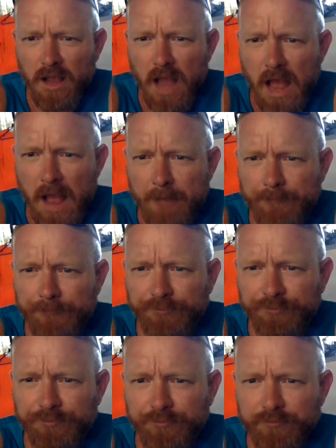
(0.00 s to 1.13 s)
All
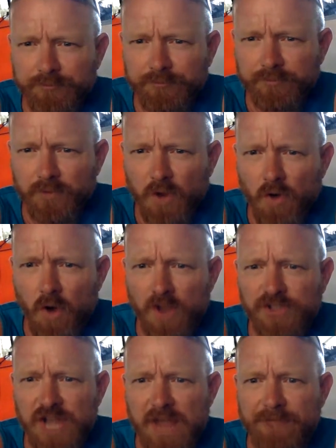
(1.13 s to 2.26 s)

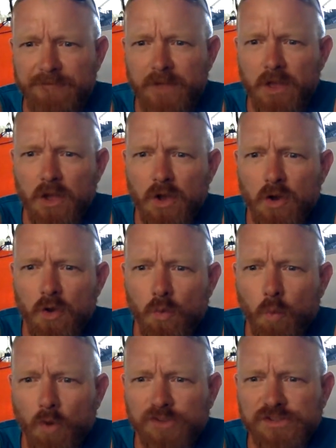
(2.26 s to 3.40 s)
right, Jeff,
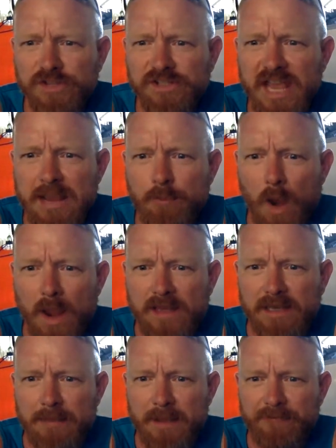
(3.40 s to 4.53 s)
what's the team weight
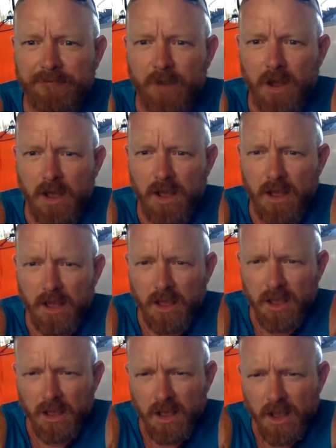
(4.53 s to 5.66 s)
limit for a
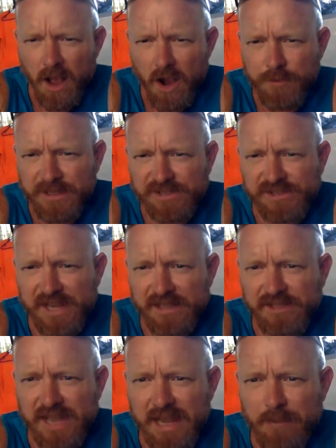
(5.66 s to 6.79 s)
Hobie
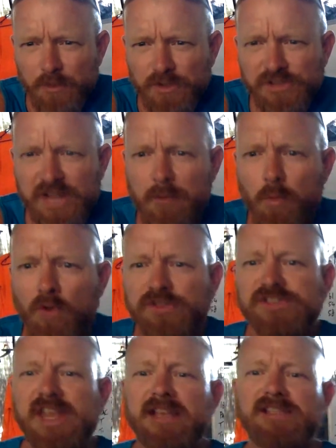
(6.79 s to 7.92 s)
16? Would you say
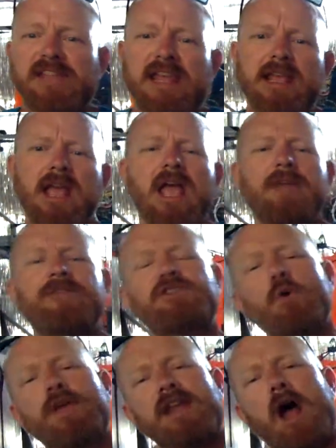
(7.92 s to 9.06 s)
160? If you're
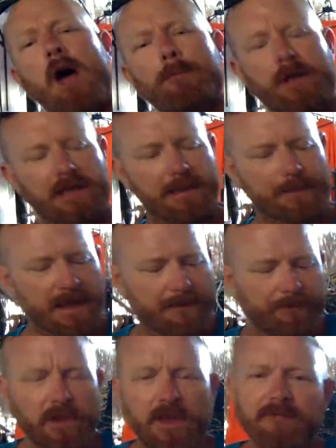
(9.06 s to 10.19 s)
talking upper limit
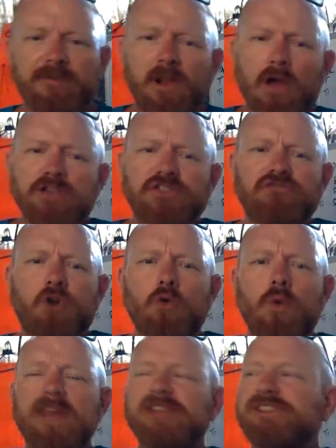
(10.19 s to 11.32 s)
for like strong
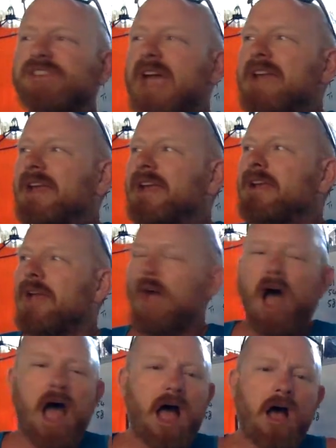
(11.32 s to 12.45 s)
wind sailing,
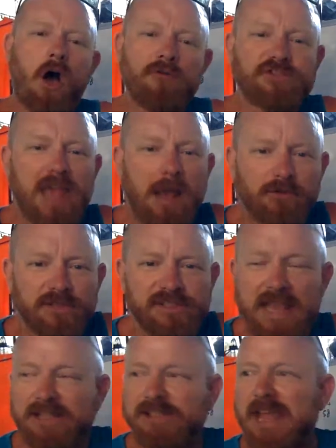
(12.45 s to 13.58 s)
I've sailed the
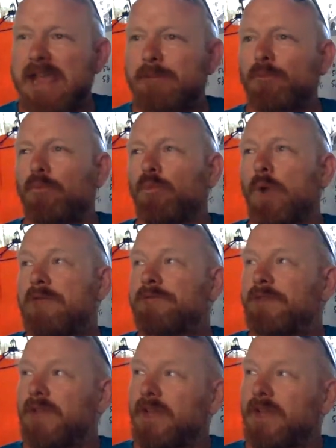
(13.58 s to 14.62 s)
16 with